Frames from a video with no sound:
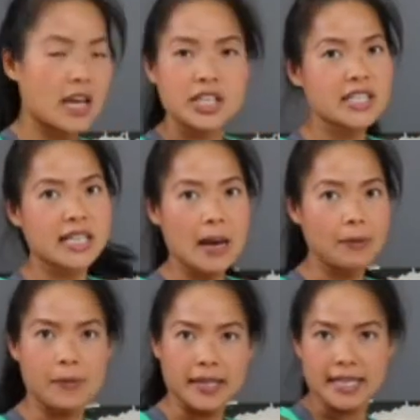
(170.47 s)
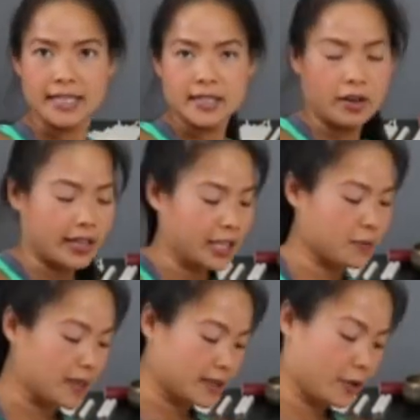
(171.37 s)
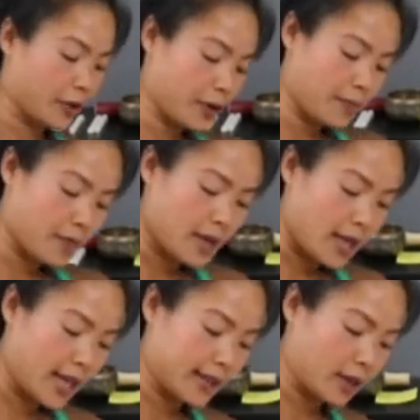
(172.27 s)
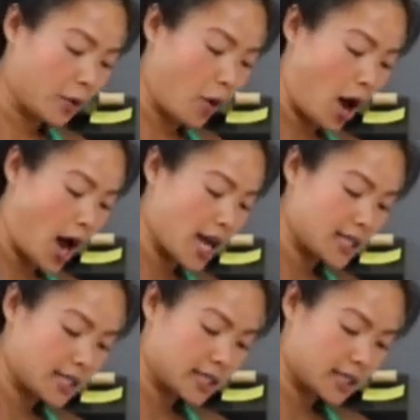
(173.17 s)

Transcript: Just a couple minutes on each muscle group. Hit the quads.